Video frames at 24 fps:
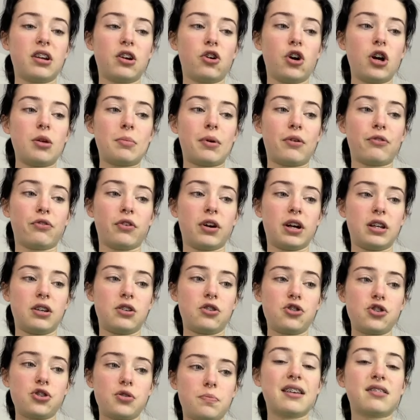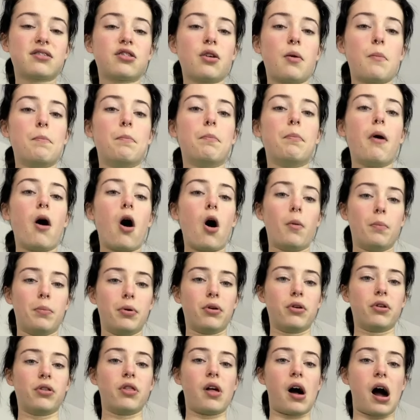in cutting my fringe. It's the
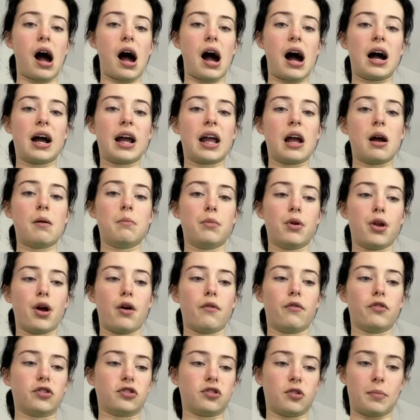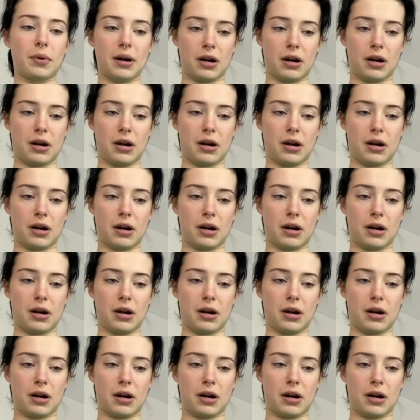bob that I am nervous